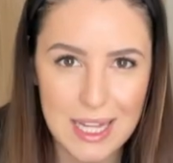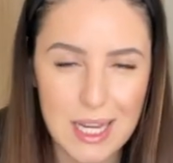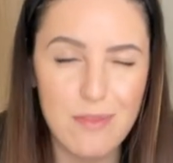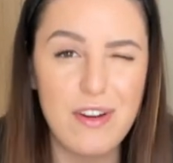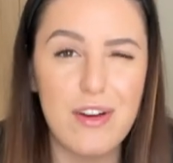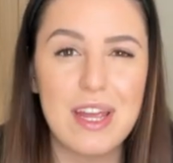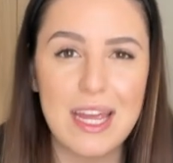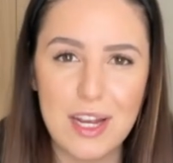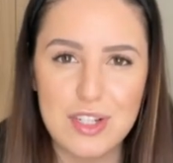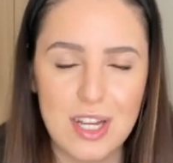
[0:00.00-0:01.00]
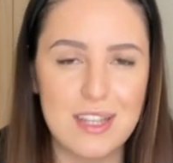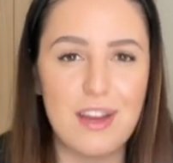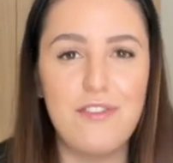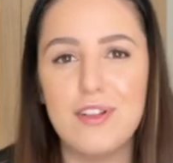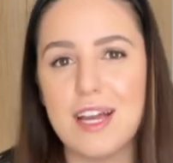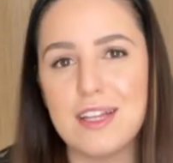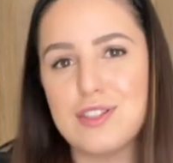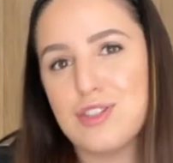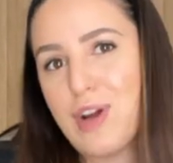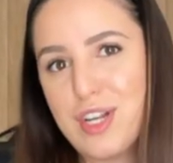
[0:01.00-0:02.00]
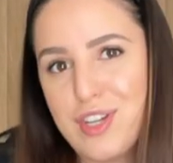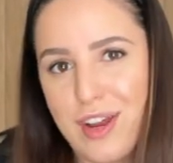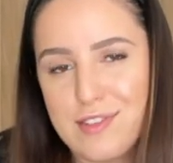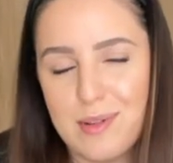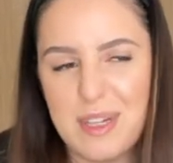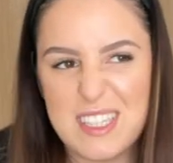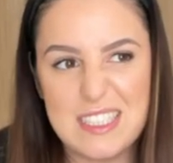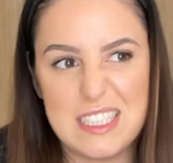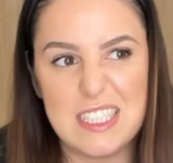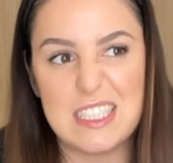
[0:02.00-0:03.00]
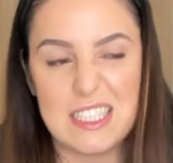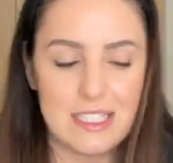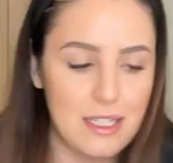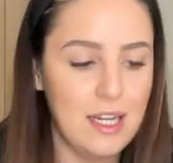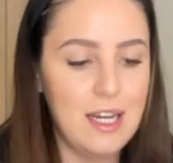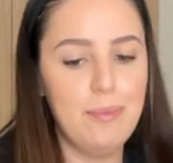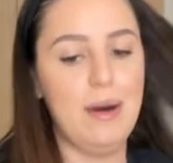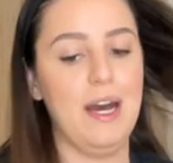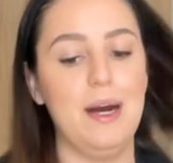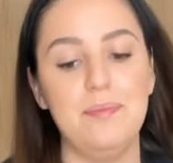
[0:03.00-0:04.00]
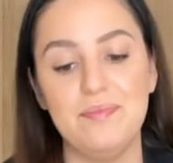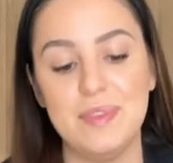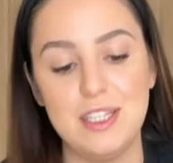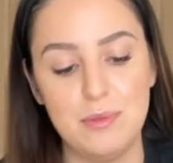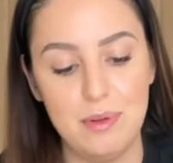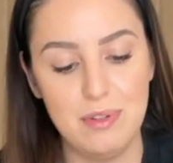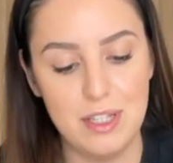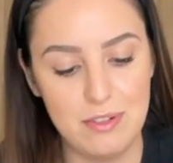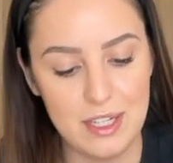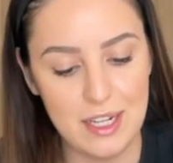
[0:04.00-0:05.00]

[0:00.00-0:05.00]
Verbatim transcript: Like I'm very itchy because I feel like it's stretching. So I'm like, mm. but um, this would be really, really